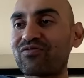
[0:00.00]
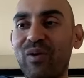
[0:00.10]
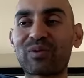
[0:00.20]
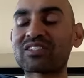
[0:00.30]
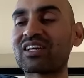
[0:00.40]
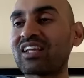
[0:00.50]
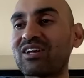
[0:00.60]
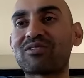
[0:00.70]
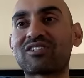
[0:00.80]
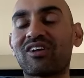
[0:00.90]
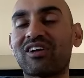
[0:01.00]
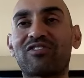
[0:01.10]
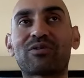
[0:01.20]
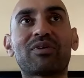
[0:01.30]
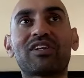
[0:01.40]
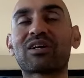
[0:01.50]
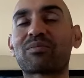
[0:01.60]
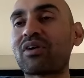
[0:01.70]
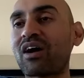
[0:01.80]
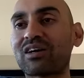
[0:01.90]
focus on the end result. If you're building a
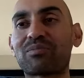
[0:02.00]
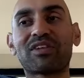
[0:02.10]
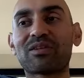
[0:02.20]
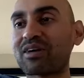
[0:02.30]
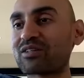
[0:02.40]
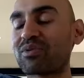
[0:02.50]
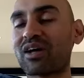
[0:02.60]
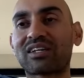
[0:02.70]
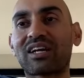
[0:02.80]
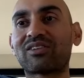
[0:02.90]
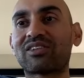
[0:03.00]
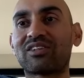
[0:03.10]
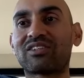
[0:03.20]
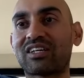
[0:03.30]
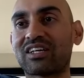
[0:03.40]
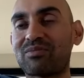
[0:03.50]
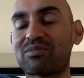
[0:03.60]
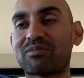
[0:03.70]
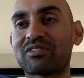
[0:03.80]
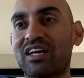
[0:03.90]
product, build the best product out there. Try to get in
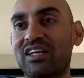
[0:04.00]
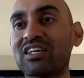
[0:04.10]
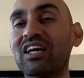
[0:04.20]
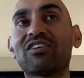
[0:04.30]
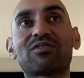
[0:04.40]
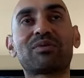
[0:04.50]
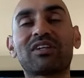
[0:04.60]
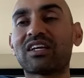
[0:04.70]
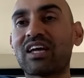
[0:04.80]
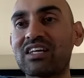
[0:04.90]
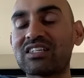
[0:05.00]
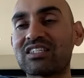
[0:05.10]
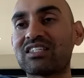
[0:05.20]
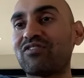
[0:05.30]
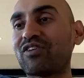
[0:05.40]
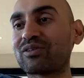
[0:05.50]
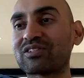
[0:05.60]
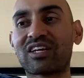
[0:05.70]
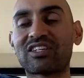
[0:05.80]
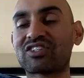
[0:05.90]
people's hands. If you're building an agency,
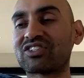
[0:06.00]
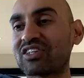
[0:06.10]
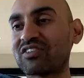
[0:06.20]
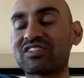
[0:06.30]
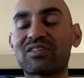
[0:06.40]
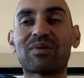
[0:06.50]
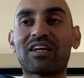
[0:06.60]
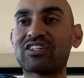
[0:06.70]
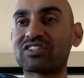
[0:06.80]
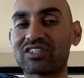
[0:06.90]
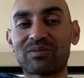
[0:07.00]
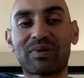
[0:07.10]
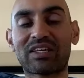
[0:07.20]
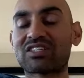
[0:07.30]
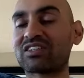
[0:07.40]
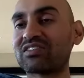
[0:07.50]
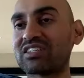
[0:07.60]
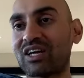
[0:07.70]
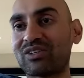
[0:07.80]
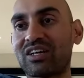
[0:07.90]
focus on your service and making sure it's the best
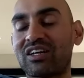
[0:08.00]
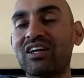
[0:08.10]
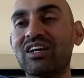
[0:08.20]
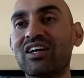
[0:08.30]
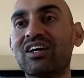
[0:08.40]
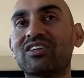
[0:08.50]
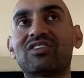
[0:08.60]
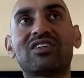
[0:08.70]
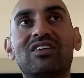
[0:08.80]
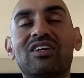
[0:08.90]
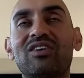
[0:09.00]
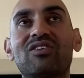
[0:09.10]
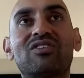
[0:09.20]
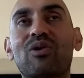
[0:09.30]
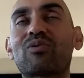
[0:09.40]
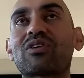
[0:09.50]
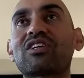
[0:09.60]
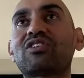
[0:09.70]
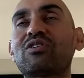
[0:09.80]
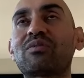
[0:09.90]
service out there. Don't
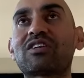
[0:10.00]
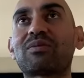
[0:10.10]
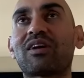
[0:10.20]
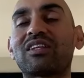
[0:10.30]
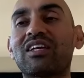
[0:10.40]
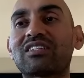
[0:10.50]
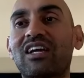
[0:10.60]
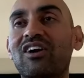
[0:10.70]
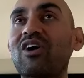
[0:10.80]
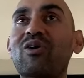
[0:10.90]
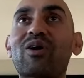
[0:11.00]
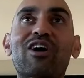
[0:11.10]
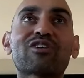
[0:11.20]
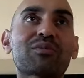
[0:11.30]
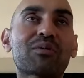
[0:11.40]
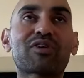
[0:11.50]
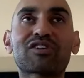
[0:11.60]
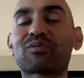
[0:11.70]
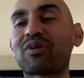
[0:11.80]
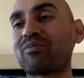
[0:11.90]
worry too much about things like, oh, how's my
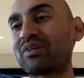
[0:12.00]
personal brand